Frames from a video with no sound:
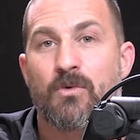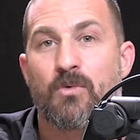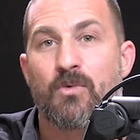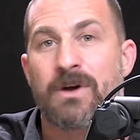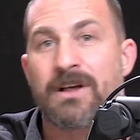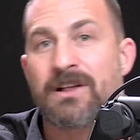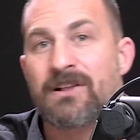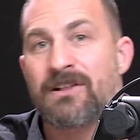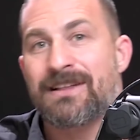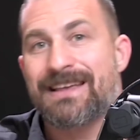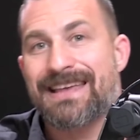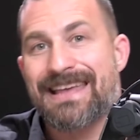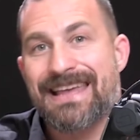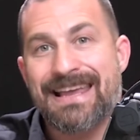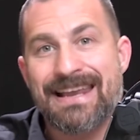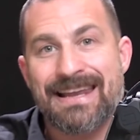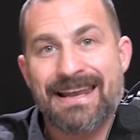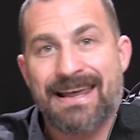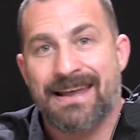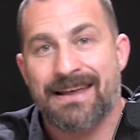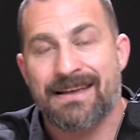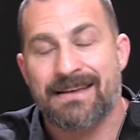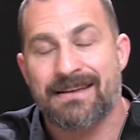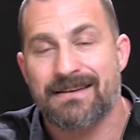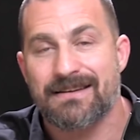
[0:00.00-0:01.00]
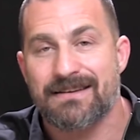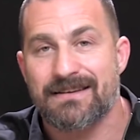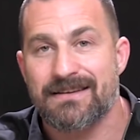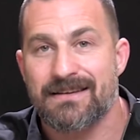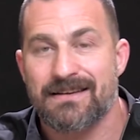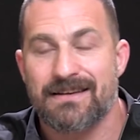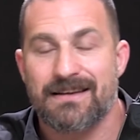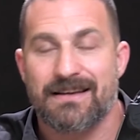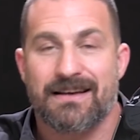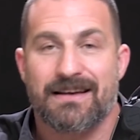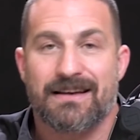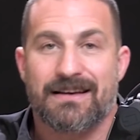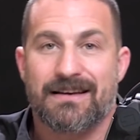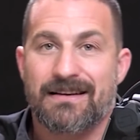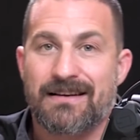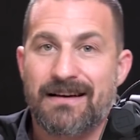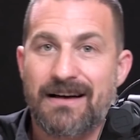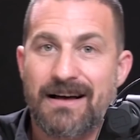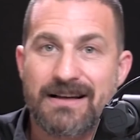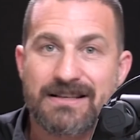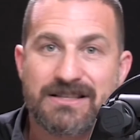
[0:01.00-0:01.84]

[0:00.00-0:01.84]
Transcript: will eating